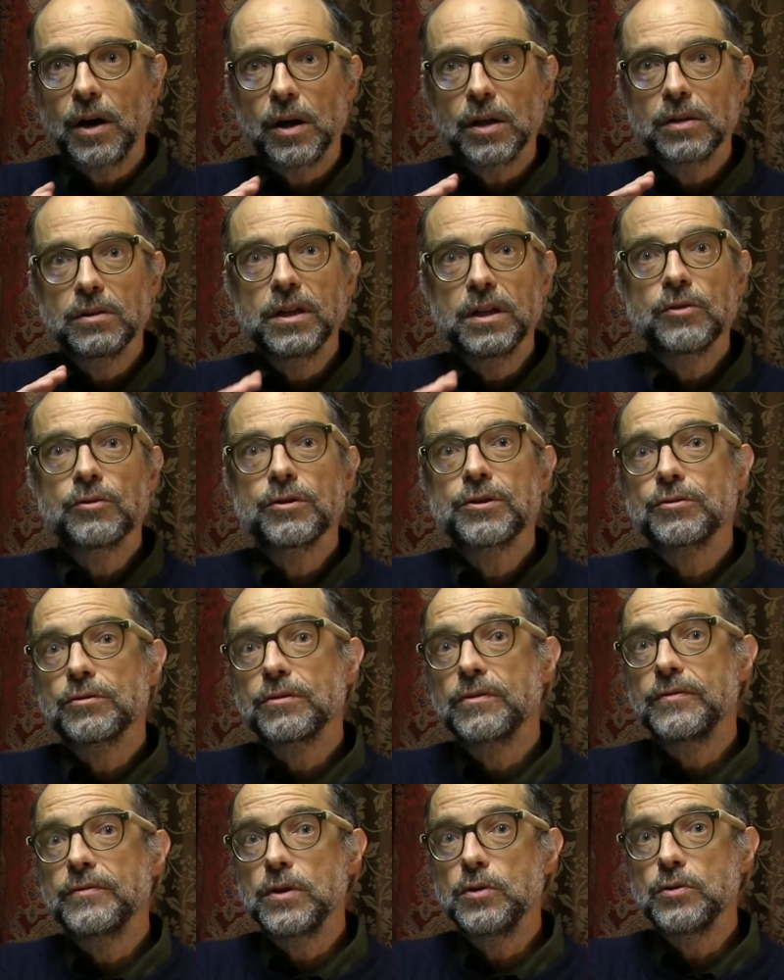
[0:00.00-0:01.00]
literature
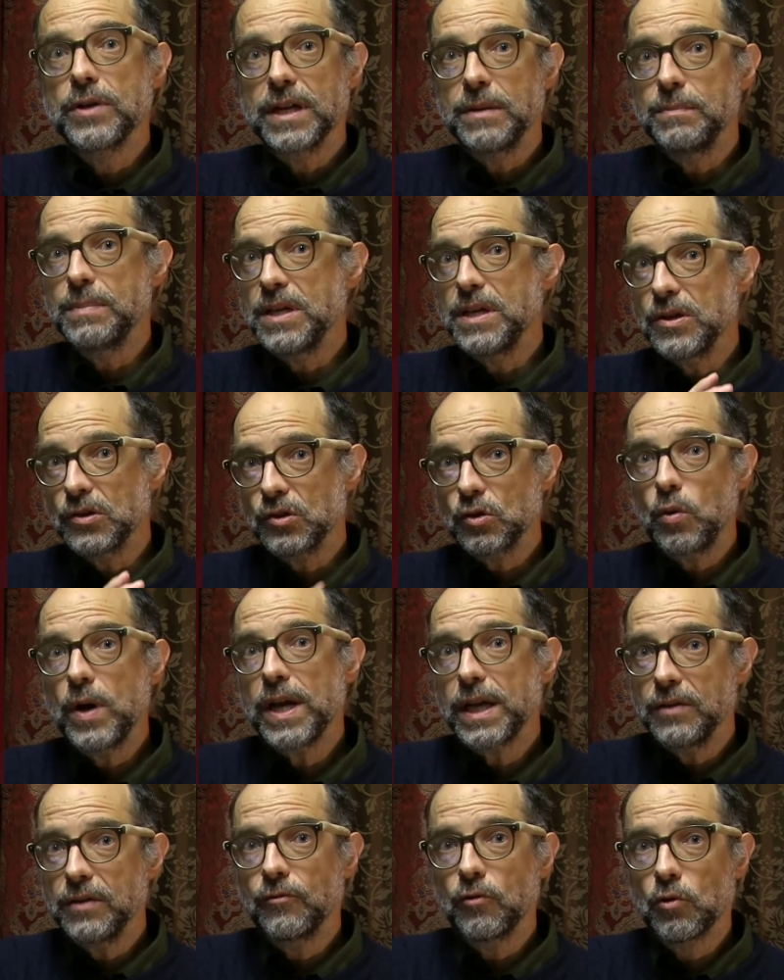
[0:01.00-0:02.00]
review can be this
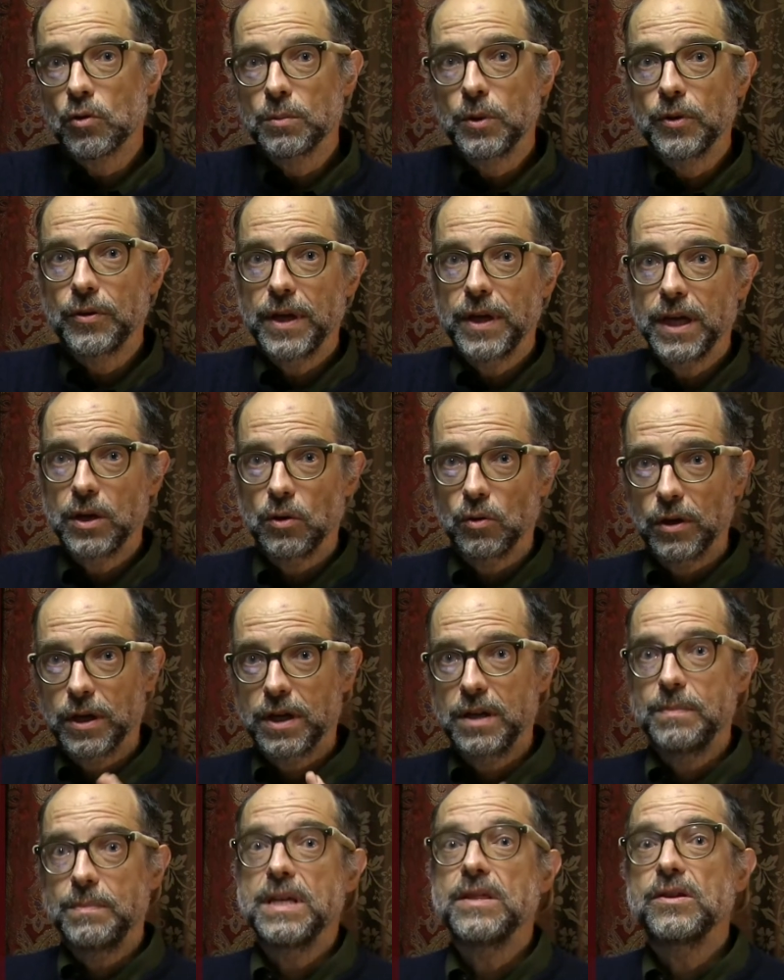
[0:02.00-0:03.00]
quick informal thing, or it
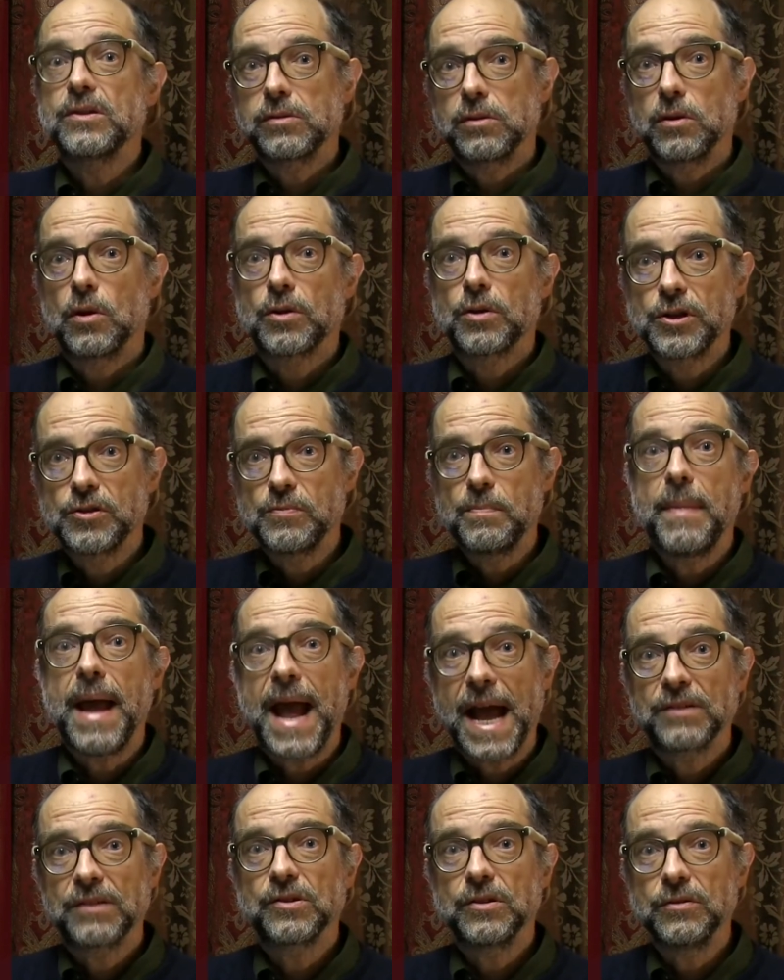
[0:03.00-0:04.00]
can be this large,
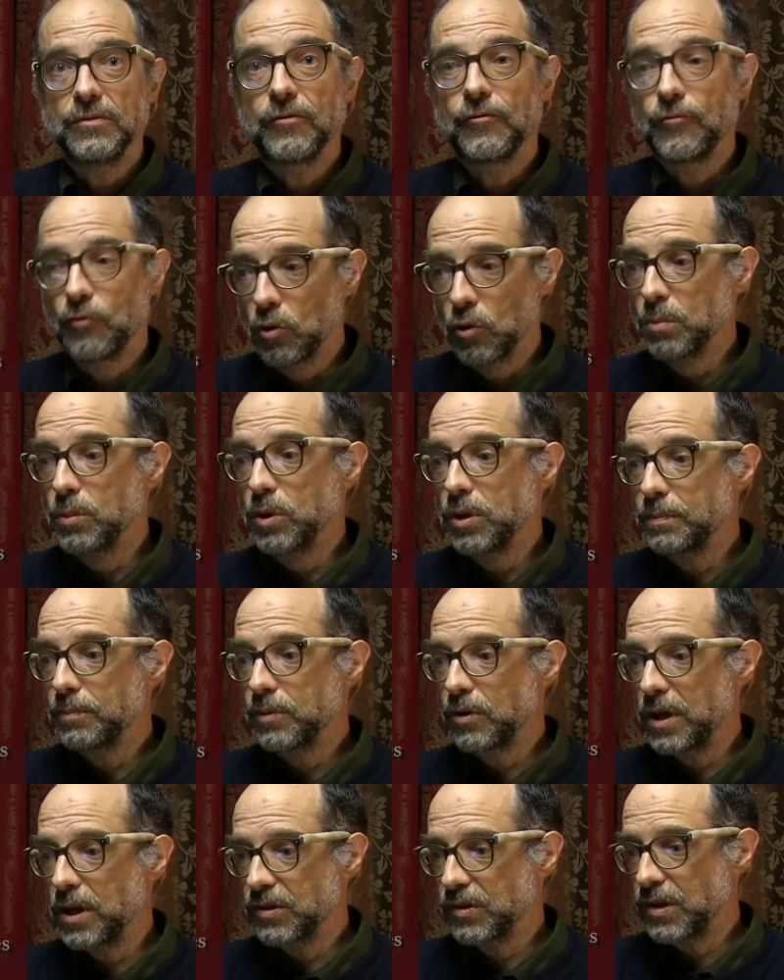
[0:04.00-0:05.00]
massive, formal
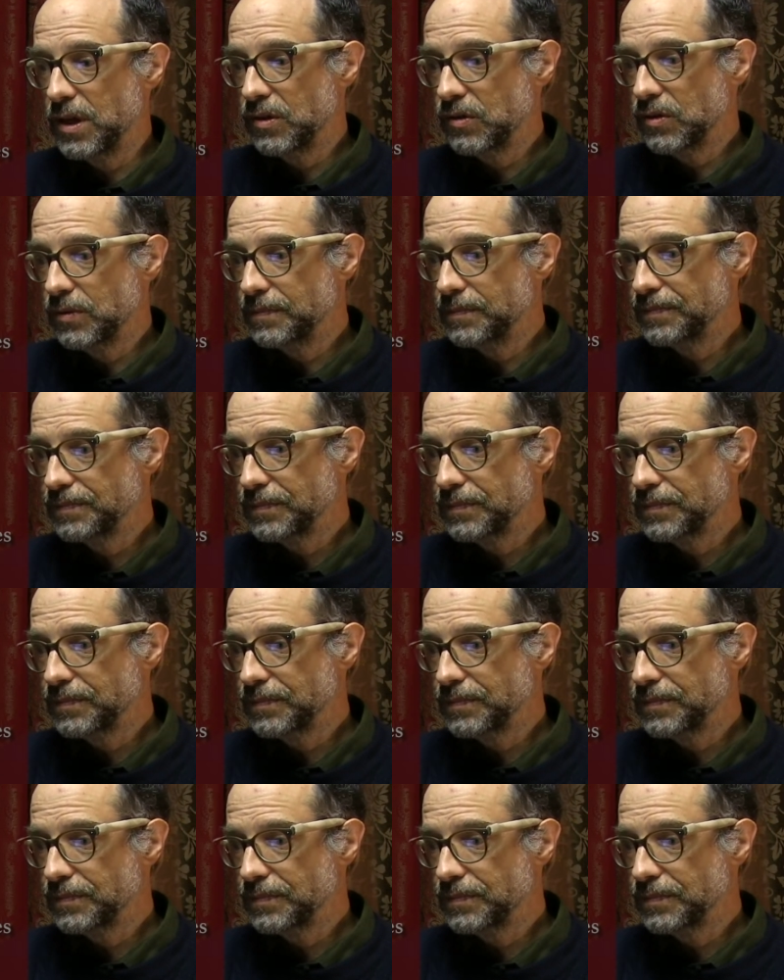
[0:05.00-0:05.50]
process.